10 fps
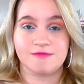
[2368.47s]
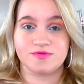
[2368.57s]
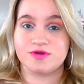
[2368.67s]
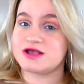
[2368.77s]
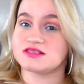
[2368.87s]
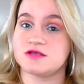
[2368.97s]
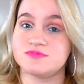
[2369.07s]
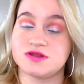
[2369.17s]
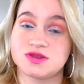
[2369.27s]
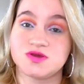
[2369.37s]
If you guys
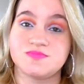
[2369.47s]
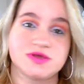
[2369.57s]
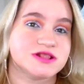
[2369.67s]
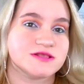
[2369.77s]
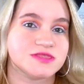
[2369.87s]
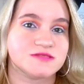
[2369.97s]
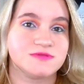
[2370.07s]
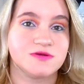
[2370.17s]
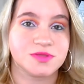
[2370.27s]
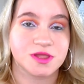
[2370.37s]
loved it too, please give this
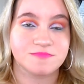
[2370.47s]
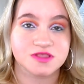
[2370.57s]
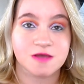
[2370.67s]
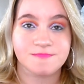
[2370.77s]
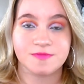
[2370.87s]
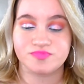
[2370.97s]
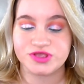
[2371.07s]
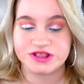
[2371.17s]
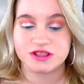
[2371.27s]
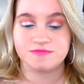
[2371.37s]
video a thumbs up, and
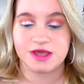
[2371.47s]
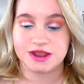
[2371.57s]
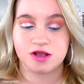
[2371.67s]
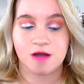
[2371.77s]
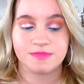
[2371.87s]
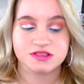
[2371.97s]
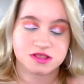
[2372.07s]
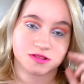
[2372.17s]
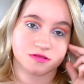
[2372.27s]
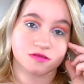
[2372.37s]
please leave any
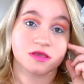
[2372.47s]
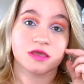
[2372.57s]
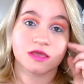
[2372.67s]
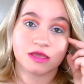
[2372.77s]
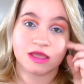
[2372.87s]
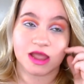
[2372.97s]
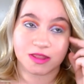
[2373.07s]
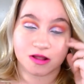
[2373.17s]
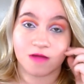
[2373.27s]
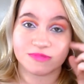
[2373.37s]
comments
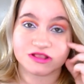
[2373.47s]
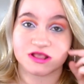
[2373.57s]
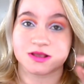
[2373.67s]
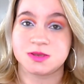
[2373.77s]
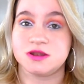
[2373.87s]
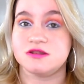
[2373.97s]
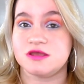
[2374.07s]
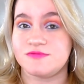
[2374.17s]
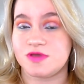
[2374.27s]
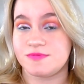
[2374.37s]
in the comment
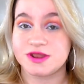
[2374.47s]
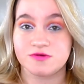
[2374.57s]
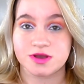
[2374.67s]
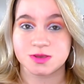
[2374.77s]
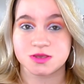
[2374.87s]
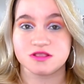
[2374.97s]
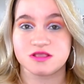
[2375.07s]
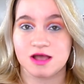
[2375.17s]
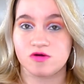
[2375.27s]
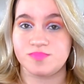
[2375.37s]
section. If you have any
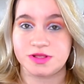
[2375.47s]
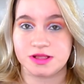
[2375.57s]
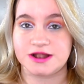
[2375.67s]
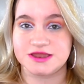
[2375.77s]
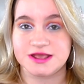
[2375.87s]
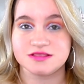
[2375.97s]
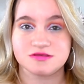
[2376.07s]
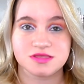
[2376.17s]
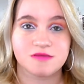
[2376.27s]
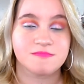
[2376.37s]
questions, I will be glad to
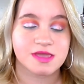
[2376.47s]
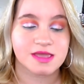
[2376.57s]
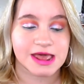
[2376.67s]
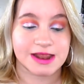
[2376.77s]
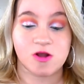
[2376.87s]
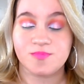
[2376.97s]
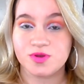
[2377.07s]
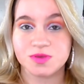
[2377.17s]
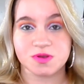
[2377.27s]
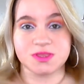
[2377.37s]
answer them. I hope
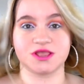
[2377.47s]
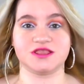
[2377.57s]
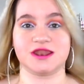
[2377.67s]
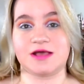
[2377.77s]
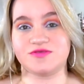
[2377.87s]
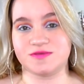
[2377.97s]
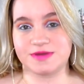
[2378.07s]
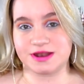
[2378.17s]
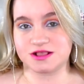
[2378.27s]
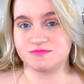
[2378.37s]
you enjoyed this, and I will see
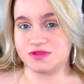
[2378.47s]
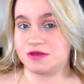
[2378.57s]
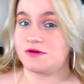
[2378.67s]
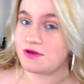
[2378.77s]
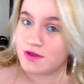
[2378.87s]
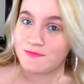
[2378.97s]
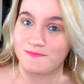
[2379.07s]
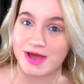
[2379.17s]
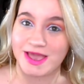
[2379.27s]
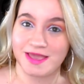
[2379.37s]
you in my next video.
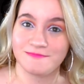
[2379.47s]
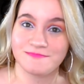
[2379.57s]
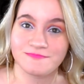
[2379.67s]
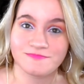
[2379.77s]
Bye.